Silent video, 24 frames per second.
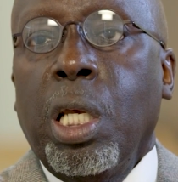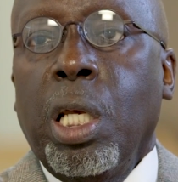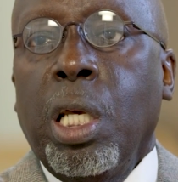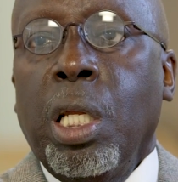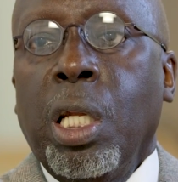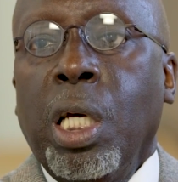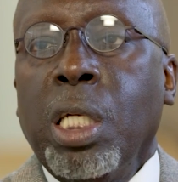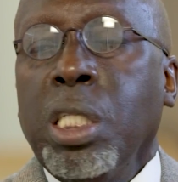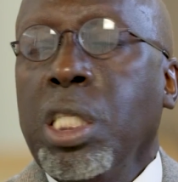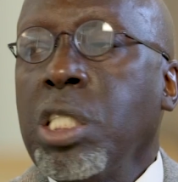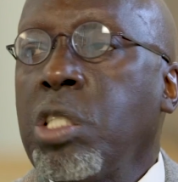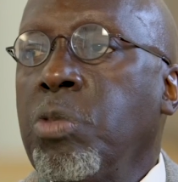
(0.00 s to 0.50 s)

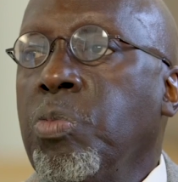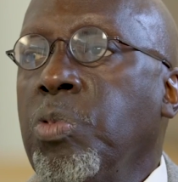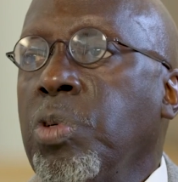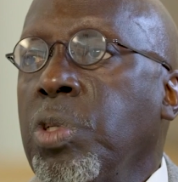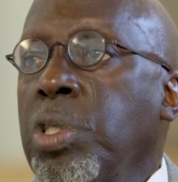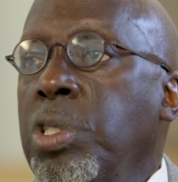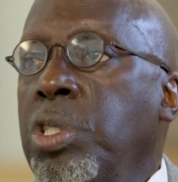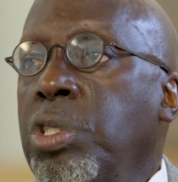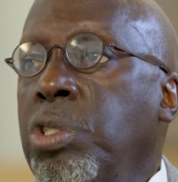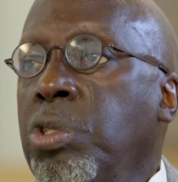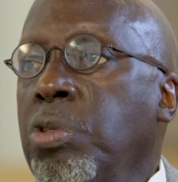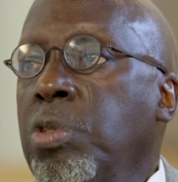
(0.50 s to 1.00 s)
And I just want
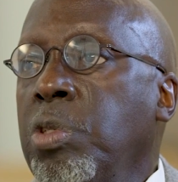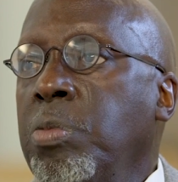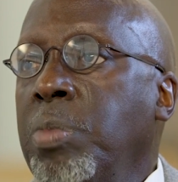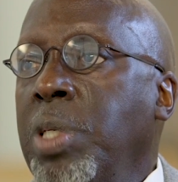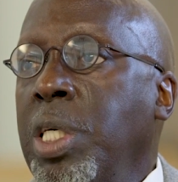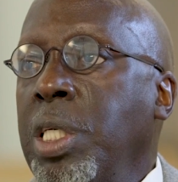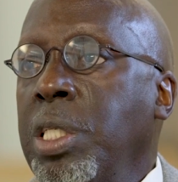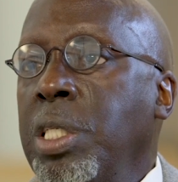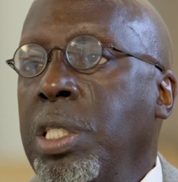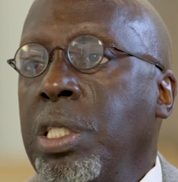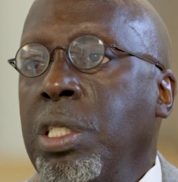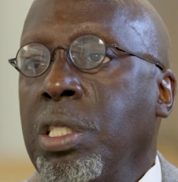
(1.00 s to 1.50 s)
to enjoy
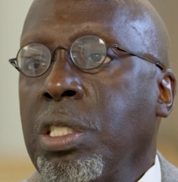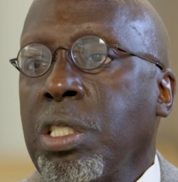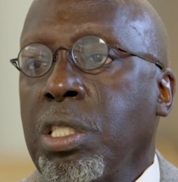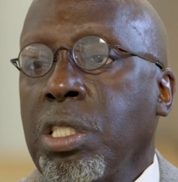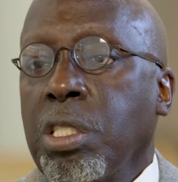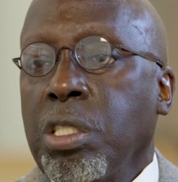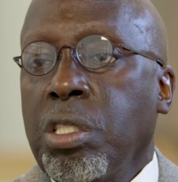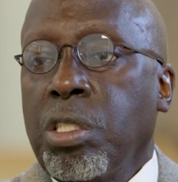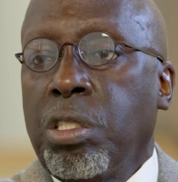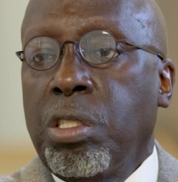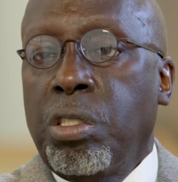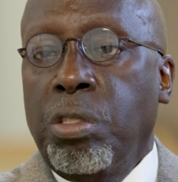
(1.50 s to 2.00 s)
my years
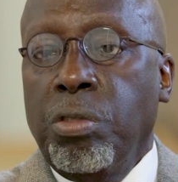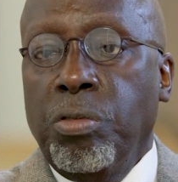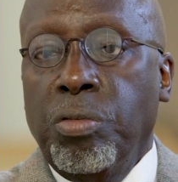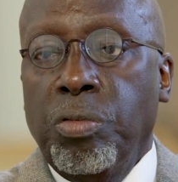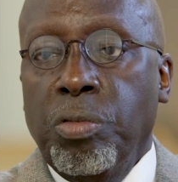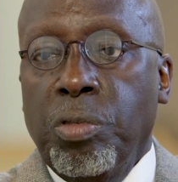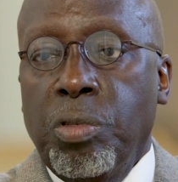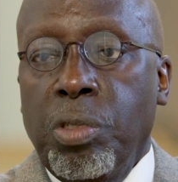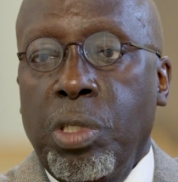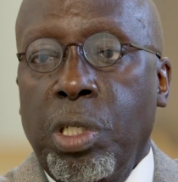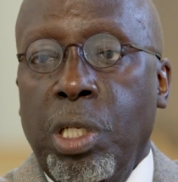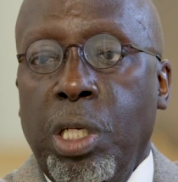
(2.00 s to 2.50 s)
as a
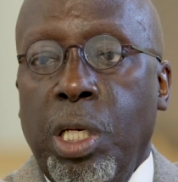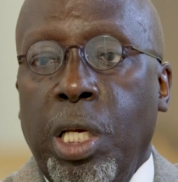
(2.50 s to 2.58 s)
student.